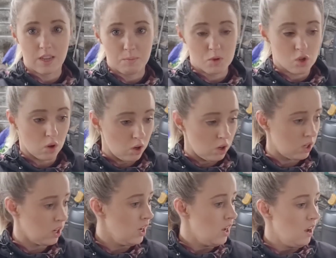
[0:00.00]
time. So
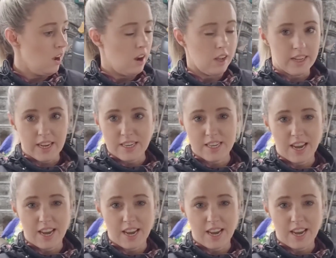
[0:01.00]
look, I'll get